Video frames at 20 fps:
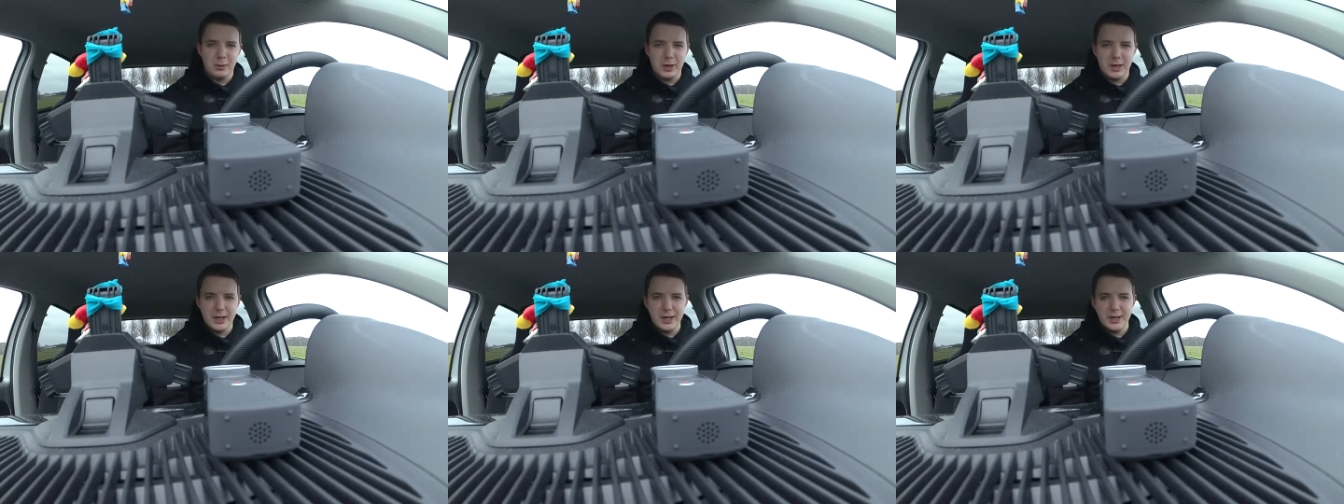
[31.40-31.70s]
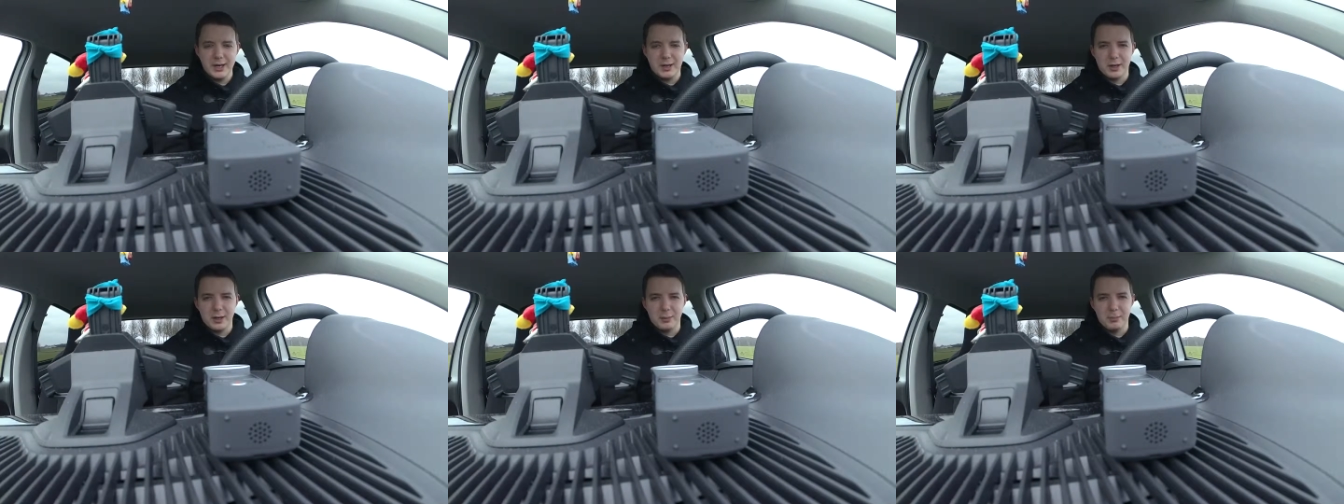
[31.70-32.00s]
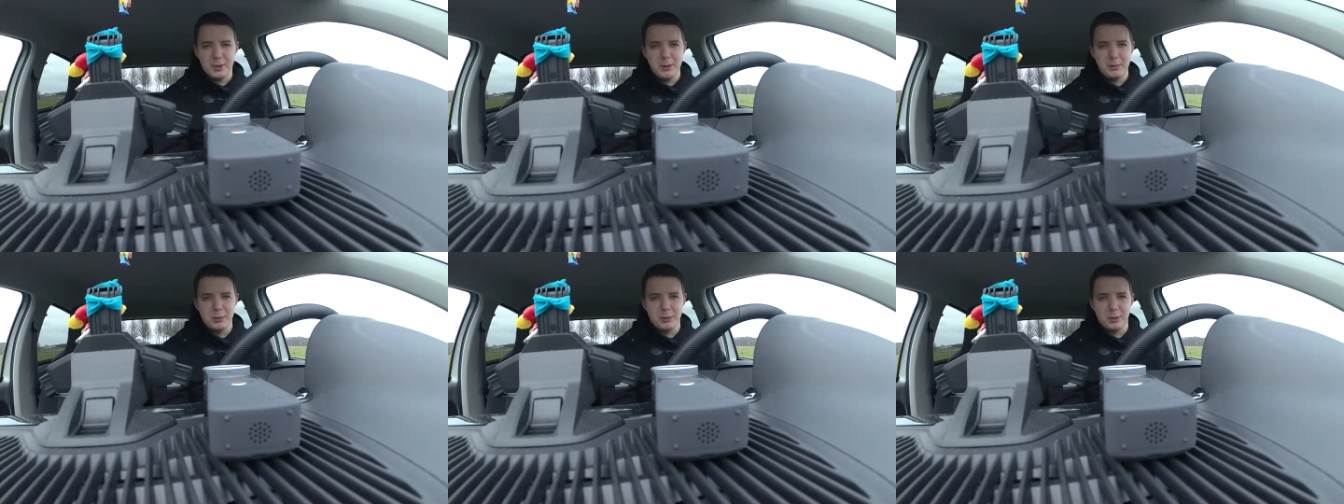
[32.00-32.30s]
Why
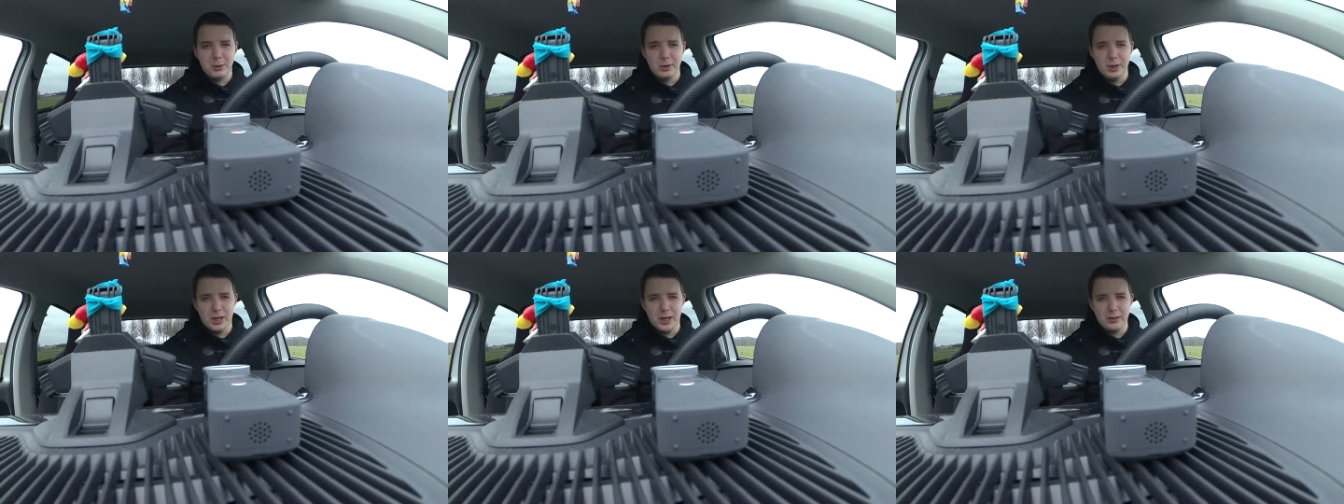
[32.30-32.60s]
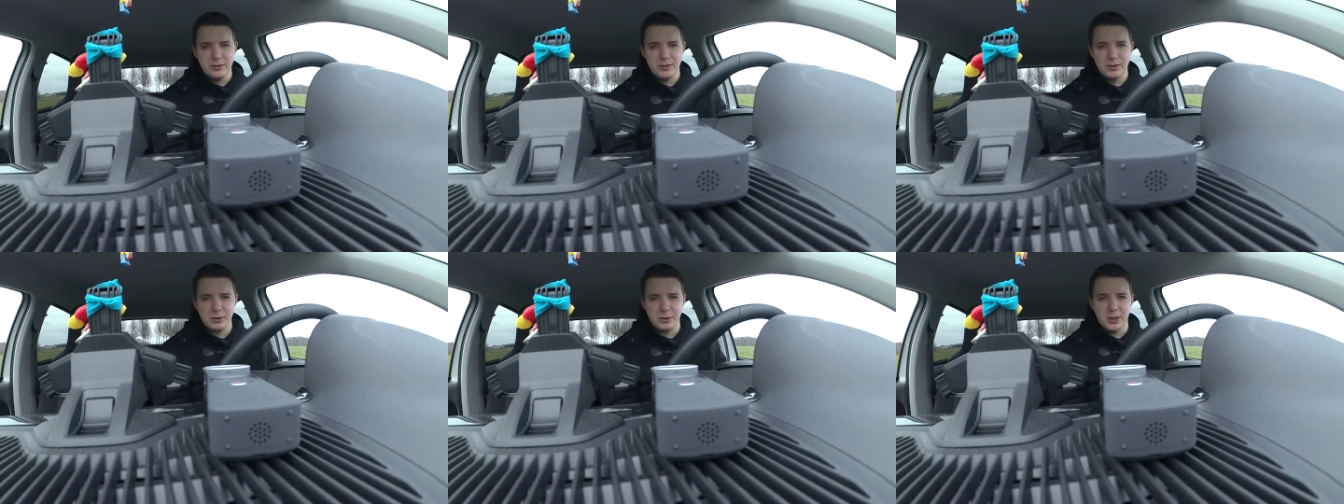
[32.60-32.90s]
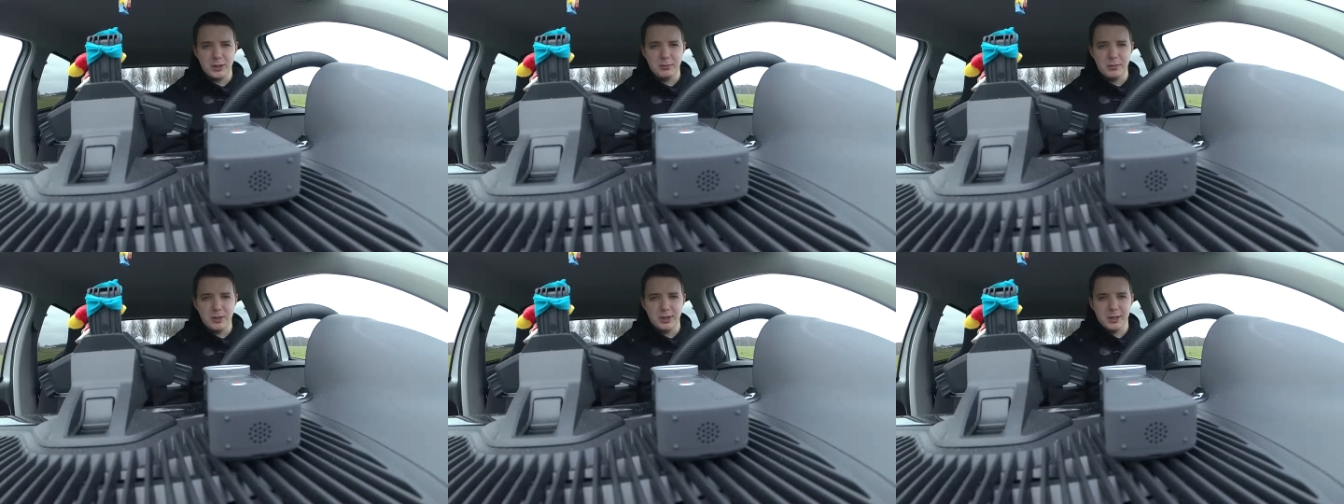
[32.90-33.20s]
are people live
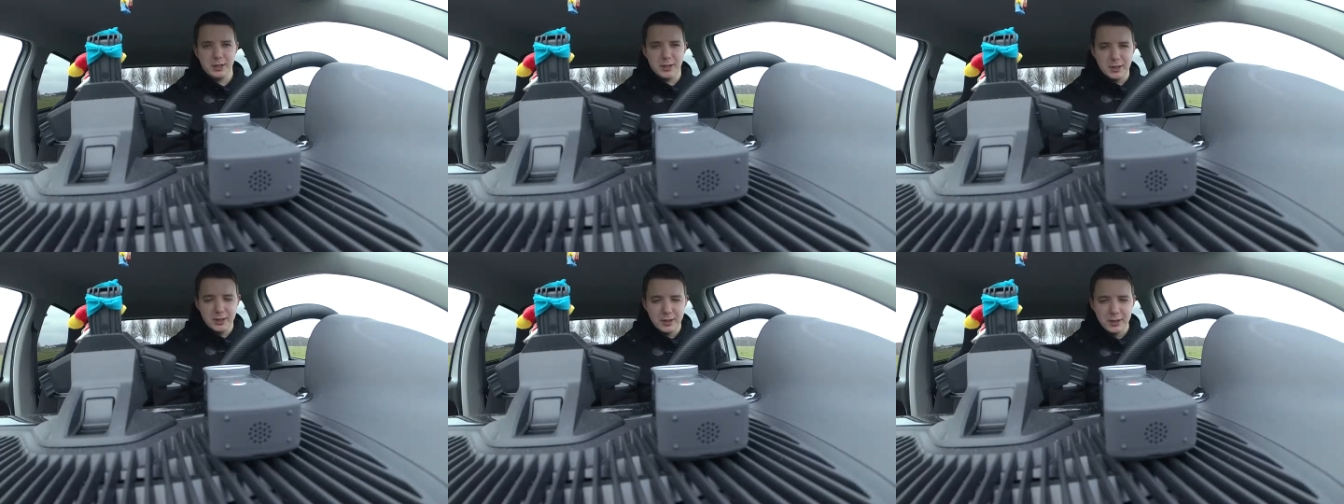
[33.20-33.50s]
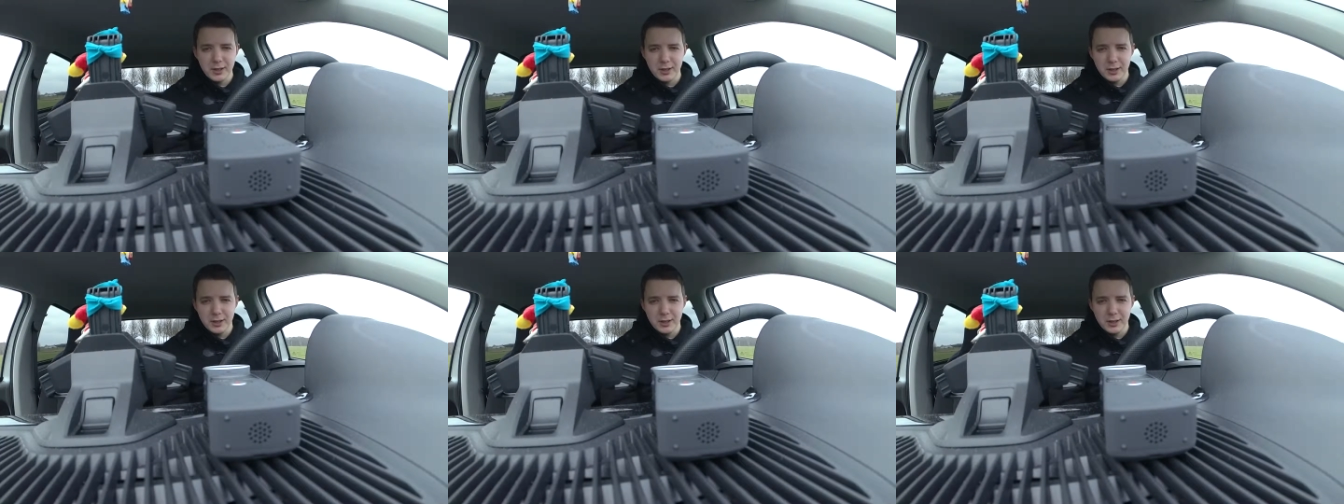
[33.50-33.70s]
streaming?